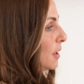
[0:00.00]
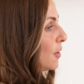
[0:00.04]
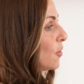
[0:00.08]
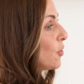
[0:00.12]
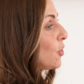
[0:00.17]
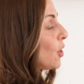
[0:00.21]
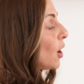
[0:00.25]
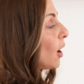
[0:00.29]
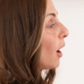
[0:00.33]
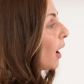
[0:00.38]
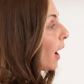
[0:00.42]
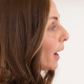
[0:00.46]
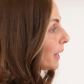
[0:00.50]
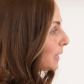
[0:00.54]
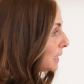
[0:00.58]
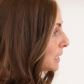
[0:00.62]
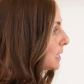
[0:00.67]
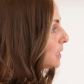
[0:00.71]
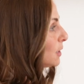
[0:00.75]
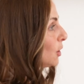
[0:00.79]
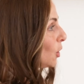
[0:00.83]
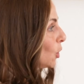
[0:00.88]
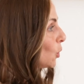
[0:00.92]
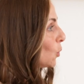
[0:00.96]
The
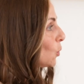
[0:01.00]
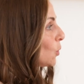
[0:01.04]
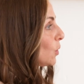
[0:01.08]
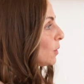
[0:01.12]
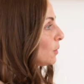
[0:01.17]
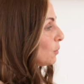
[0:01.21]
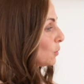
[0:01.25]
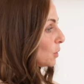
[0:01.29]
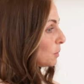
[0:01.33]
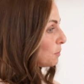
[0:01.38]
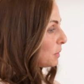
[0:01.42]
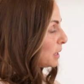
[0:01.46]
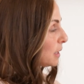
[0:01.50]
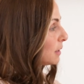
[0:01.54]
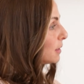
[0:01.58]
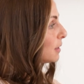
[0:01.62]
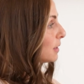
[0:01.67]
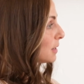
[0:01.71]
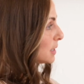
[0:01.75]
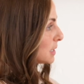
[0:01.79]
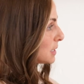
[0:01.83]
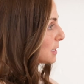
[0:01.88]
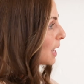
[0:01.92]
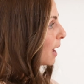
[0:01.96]
ideal would be,
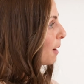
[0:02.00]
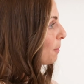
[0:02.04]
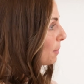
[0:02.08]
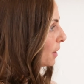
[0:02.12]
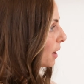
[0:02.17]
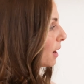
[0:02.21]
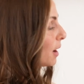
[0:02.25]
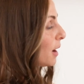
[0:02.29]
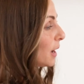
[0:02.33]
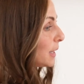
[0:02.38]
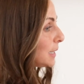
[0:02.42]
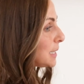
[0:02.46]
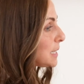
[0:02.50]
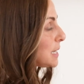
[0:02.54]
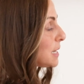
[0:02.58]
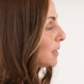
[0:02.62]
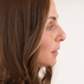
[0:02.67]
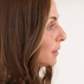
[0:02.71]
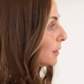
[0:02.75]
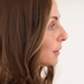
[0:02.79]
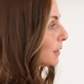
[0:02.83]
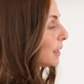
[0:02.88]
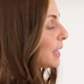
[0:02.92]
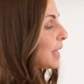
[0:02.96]
the hisabcha
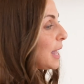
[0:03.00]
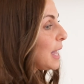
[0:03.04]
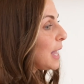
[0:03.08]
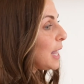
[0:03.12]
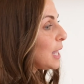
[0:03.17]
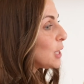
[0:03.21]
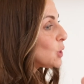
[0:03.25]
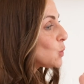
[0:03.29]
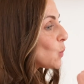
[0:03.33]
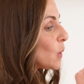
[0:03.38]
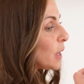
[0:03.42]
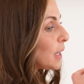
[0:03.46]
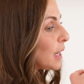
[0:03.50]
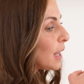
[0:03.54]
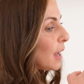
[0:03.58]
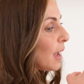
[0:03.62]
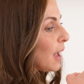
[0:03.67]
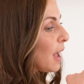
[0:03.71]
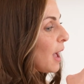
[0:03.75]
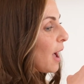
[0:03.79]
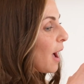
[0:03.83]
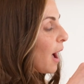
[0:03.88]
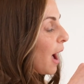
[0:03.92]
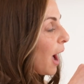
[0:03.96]
ideal is when
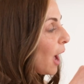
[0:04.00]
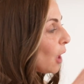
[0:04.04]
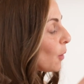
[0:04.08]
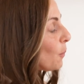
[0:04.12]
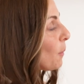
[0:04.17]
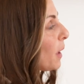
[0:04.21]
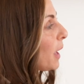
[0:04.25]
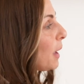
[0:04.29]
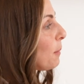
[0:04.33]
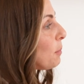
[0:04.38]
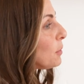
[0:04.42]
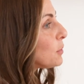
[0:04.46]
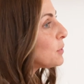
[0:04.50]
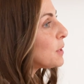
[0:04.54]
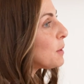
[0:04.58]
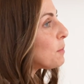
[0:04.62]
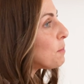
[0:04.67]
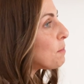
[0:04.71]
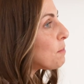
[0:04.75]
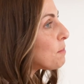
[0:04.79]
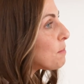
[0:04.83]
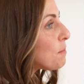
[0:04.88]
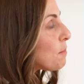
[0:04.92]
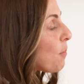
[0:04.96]
I'm able to
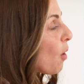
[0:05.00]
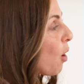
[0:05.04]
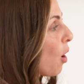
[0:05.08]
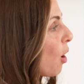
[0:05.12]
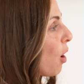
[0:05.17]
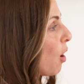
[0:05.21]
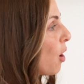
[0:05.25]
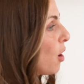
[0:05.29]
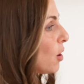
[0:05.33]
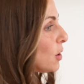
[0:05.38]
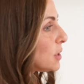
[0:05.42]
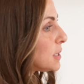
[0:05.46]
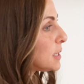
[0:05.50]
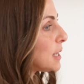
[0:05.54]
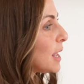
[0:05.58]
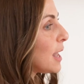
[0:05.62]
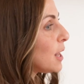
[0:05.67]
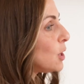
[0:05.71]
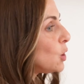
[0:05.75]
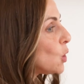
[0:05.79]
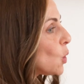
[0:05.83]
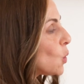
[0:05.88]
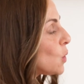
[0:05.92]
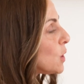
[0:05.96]
pause
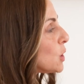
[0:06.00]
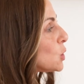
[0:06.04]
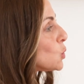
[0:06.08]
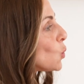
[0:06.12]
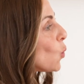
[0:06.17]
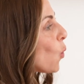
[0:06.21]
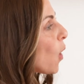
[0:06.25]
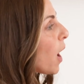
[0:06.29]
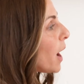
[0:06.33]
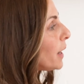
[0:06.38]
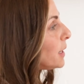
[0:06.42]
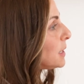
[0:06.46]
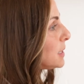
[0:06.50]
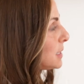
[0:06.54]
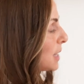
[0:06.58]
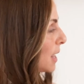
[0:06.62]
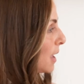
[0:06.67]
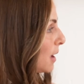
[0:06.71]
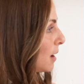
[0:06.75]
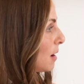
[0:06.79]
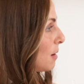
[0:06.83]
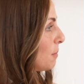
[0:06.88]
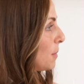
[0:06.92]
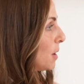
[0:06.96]
and notice, why does
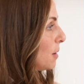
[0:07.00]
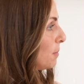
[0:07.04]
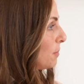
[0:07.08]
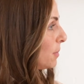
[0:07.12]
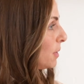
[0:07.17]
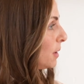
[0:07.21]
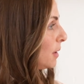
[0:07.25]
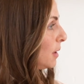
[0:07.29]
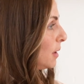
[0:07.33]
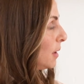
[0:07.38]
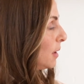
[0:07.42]
that come up?